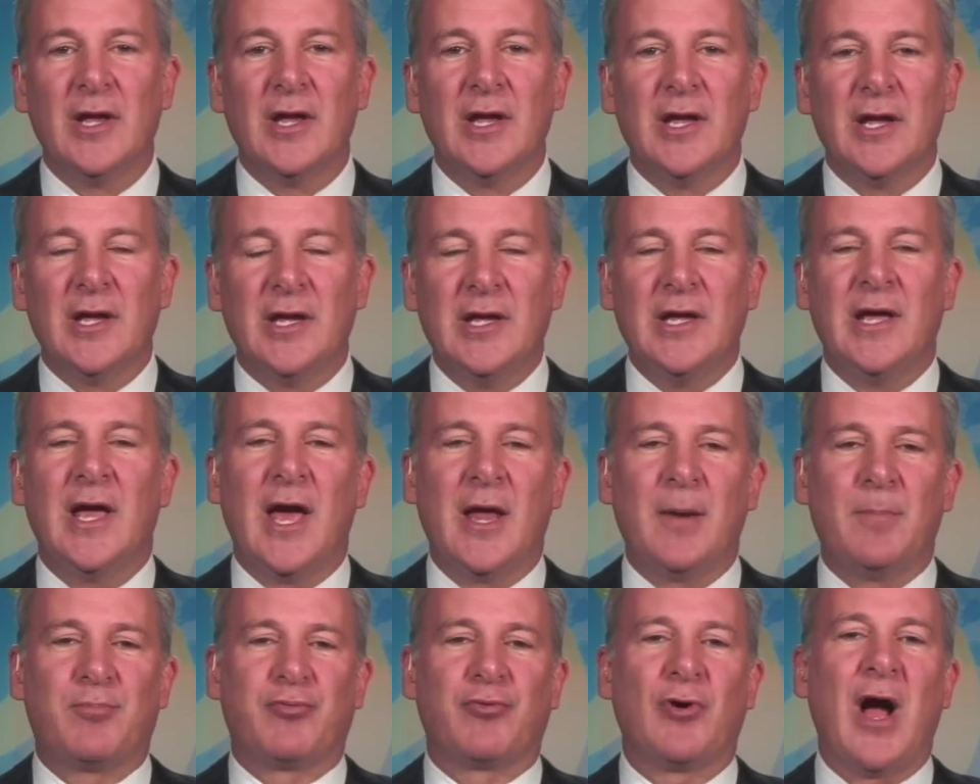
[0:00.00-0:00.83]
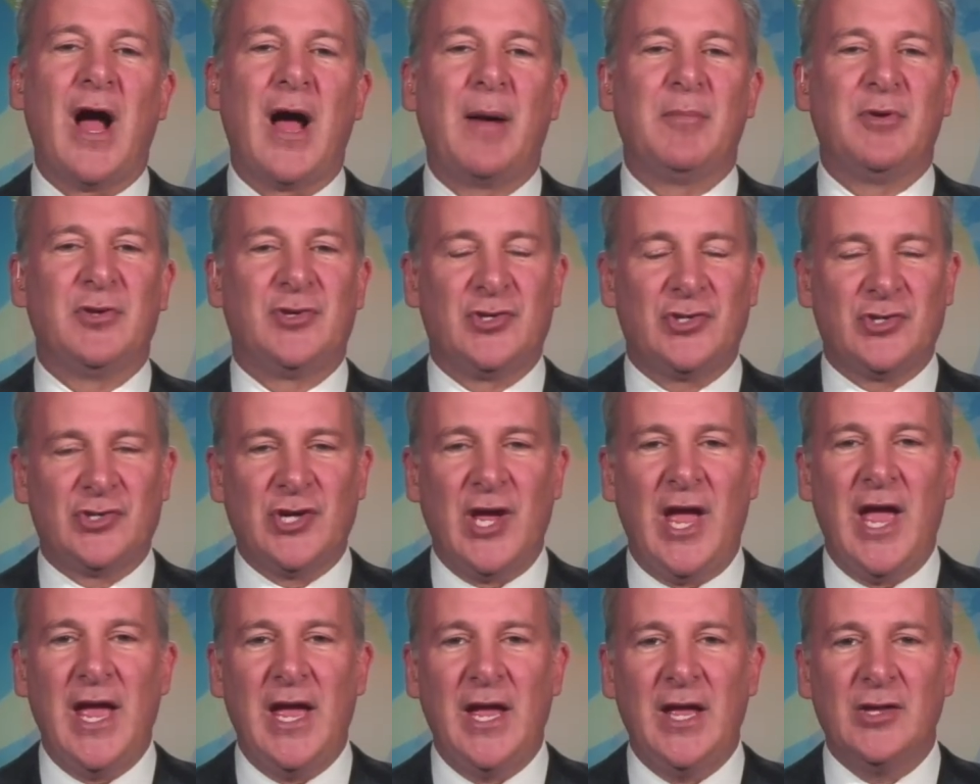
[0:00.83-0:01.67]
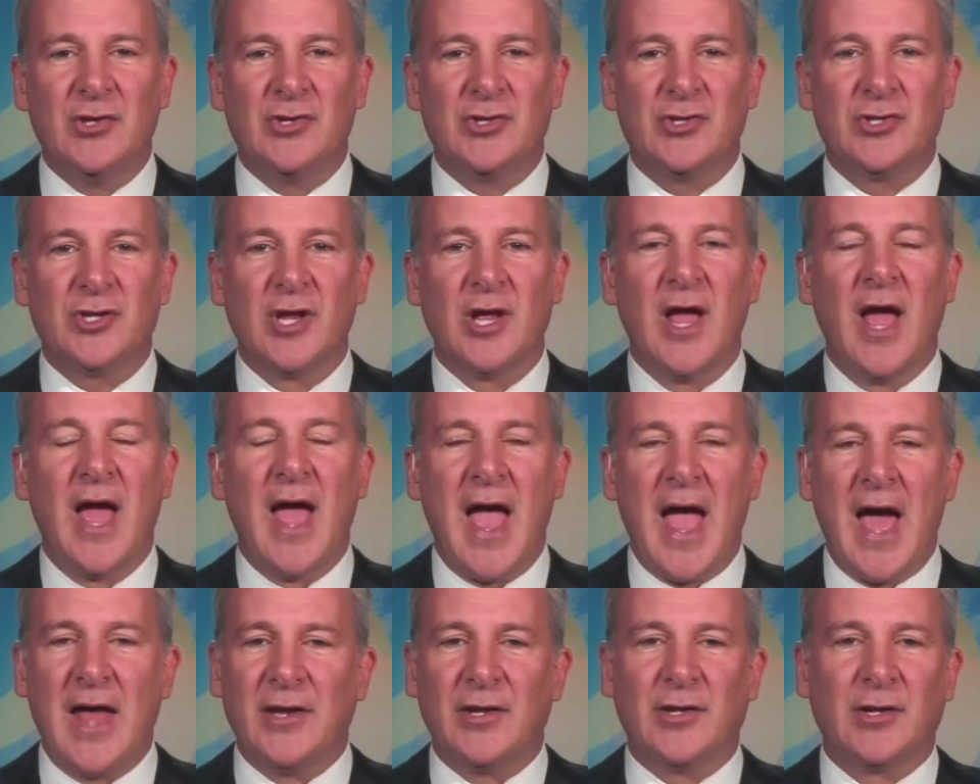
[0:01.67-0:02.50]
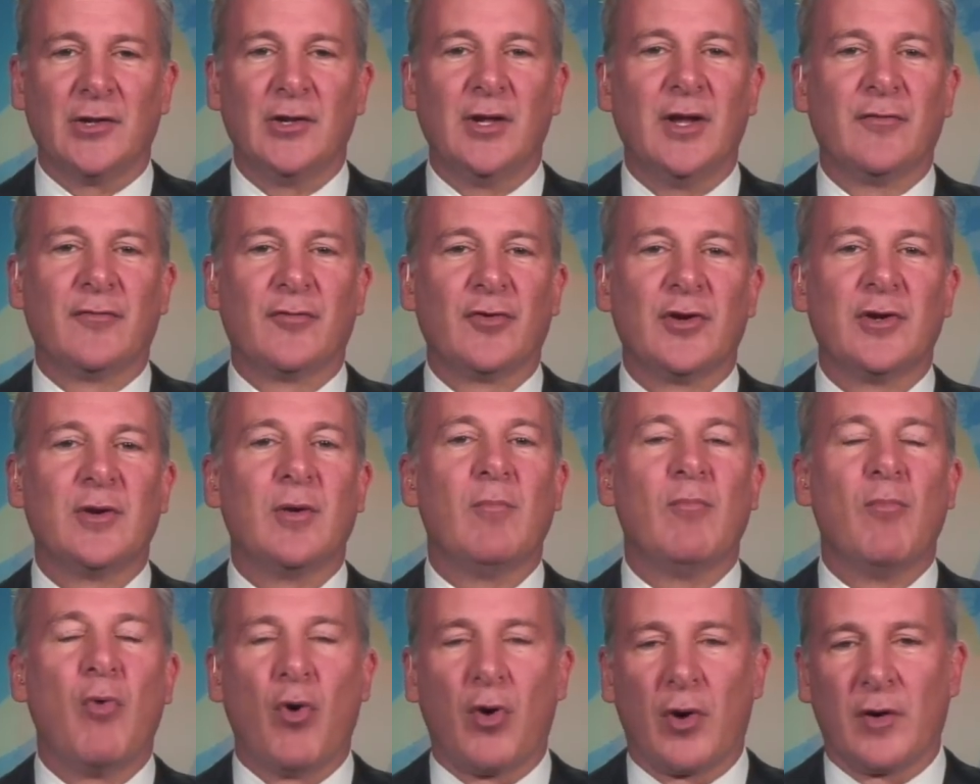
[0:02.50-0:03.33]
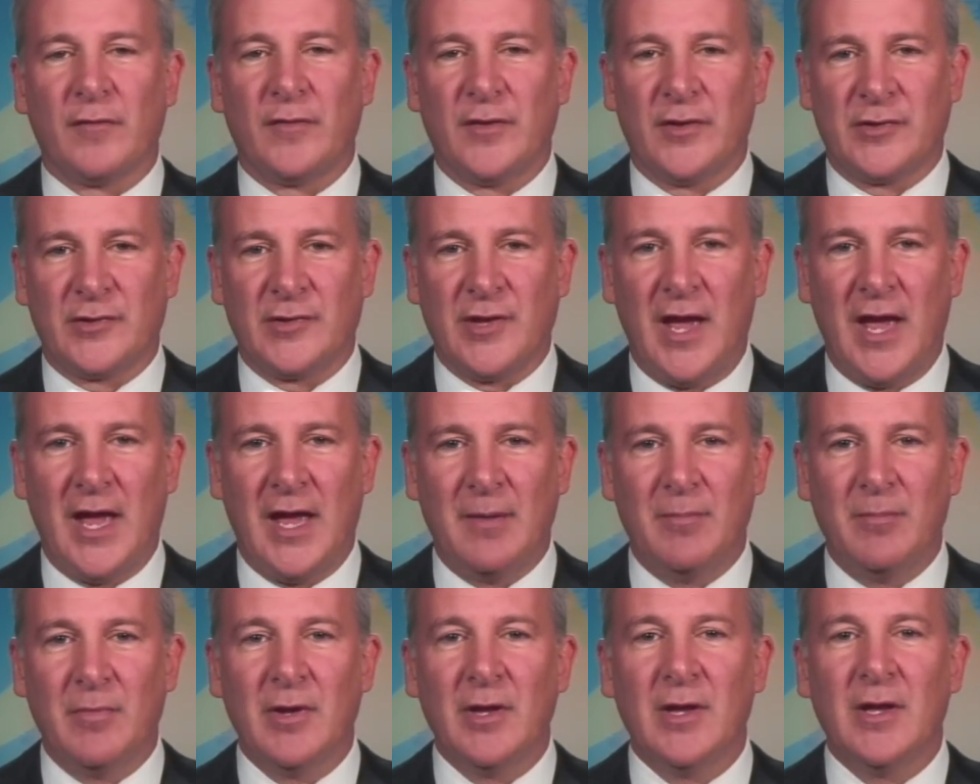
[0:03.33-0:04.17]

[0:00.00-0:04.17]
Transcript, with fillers: He had promised change and delivered more of the same.